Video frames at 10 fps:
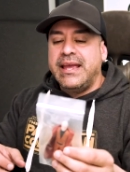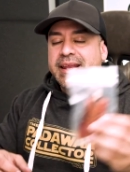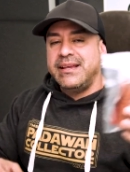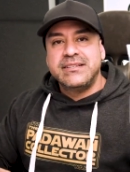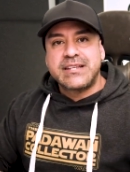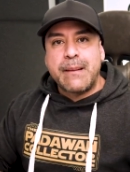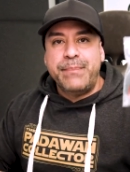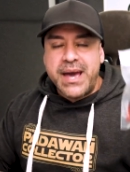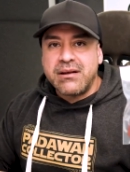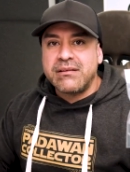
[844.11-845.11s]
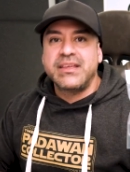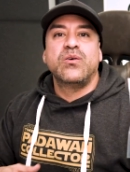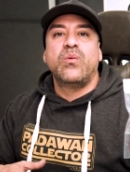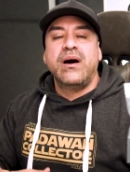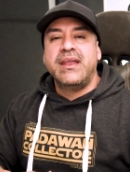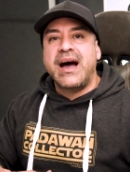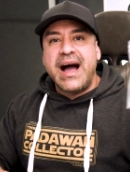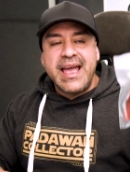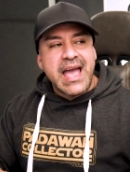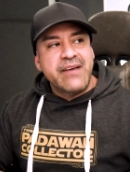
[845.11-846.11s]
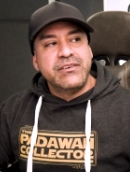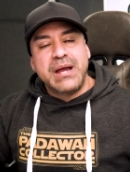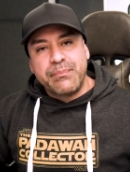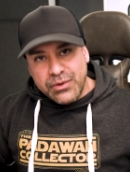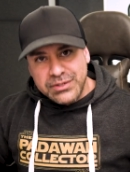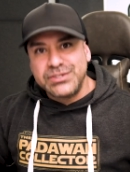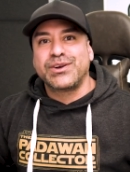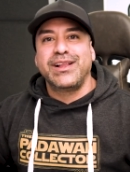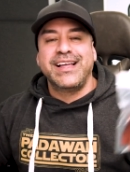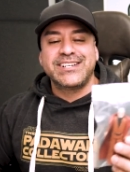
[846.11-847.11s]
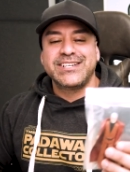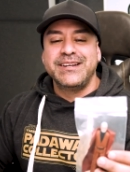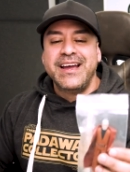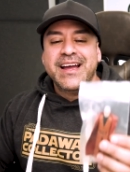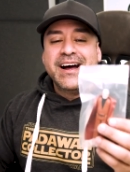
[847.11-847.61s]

It is better than the one I have in my personal collection.